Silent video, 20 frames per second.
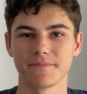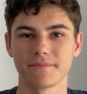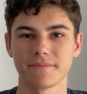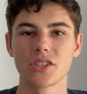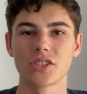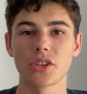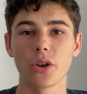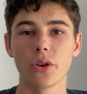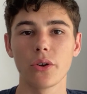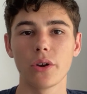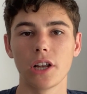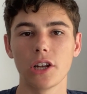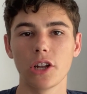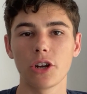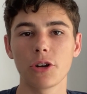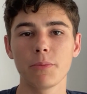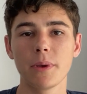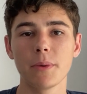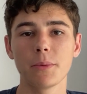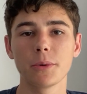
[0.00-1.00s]
So a lot
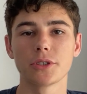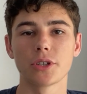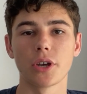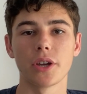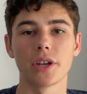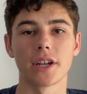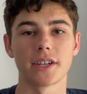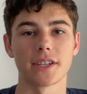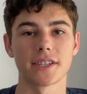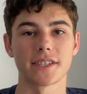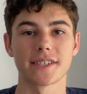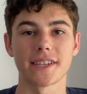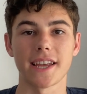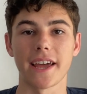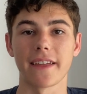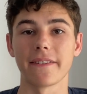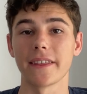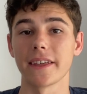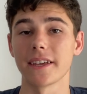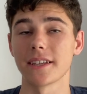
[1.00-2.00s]
of people don't
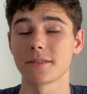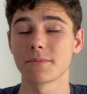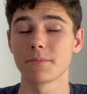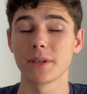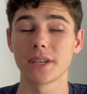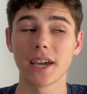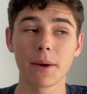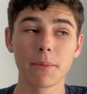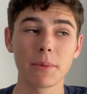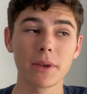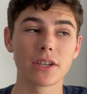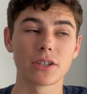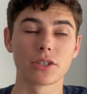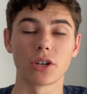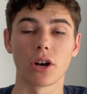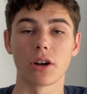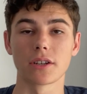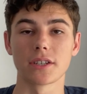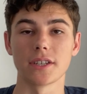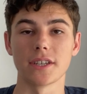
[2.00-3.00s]
understand that becoming a
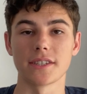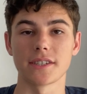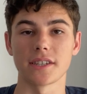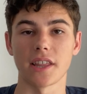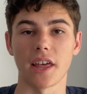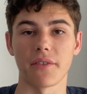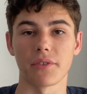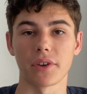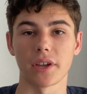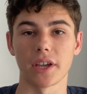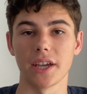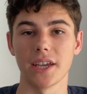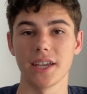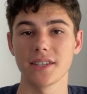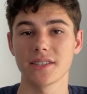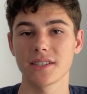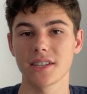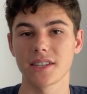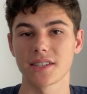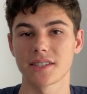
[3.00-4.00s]
doctor in South Africa
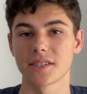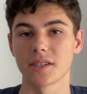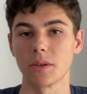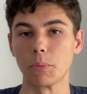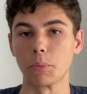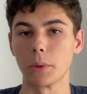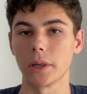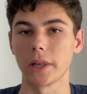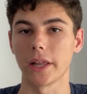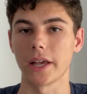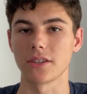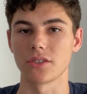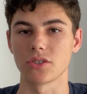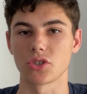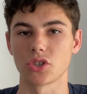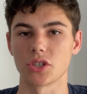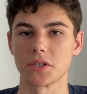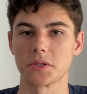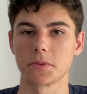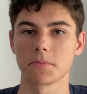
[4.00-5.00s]
isn't as simple as
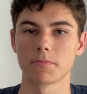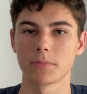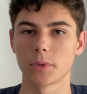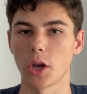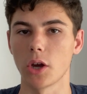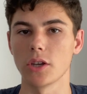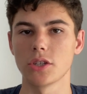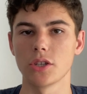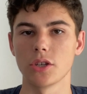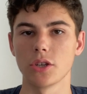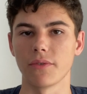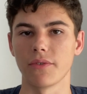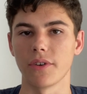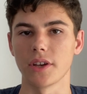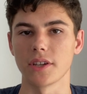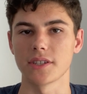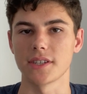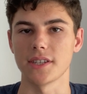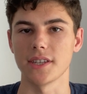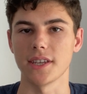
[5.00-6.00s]
just going to
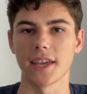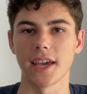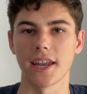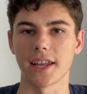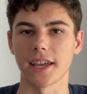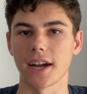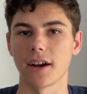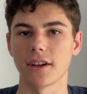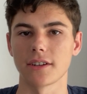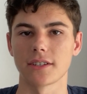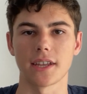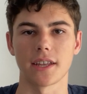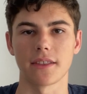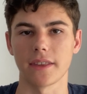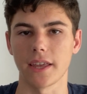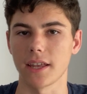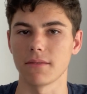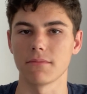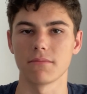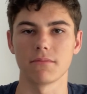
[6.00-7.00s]
university, getting out, and
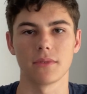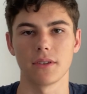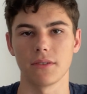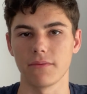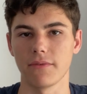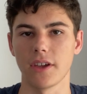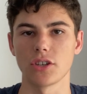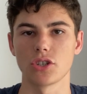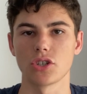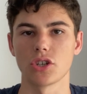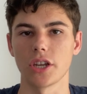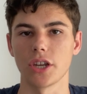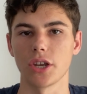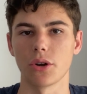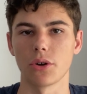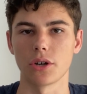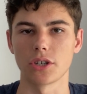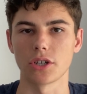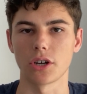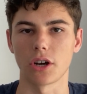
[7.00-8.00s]
then eventually
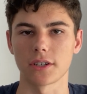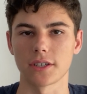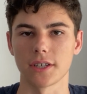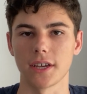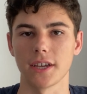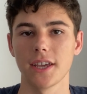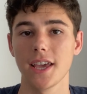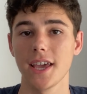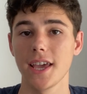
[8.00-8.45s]
you're a doctor.